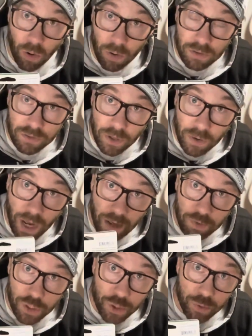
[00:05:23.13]
also have
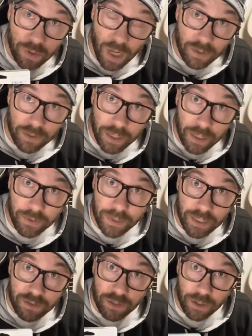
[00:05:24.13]
a new nut here.
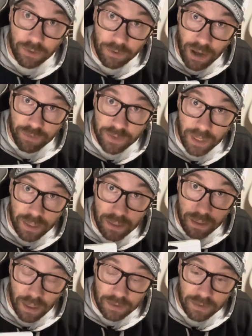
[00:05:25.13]
It's a Graphtec
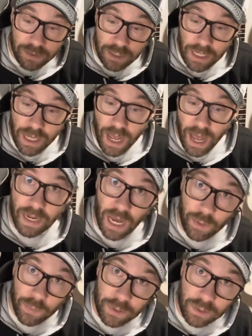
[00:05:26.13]
nut, and
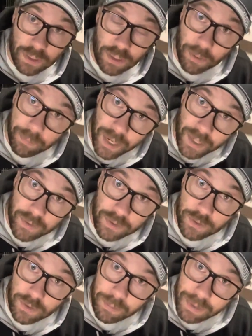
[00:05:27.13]
I will compare it
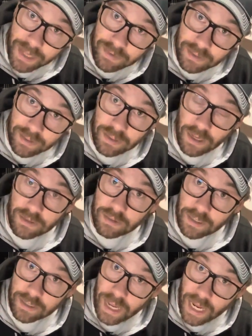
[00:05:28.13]
to the plastic nut
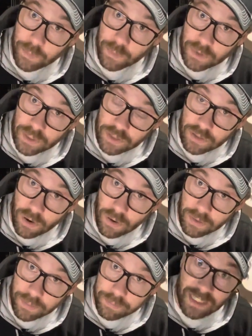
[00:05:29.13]
that came with the
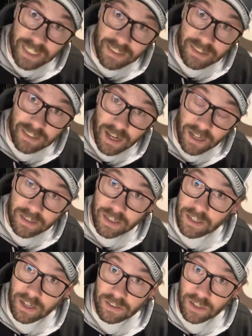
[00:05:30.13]
guitar. This nut
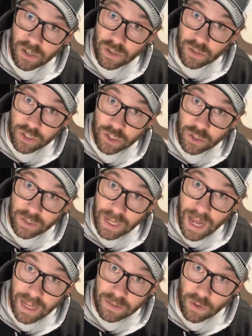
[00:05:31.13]
doesn't look good
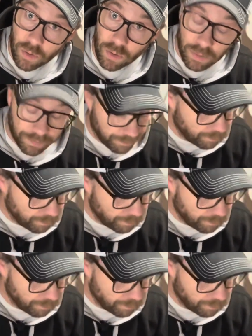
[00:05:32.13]
at all.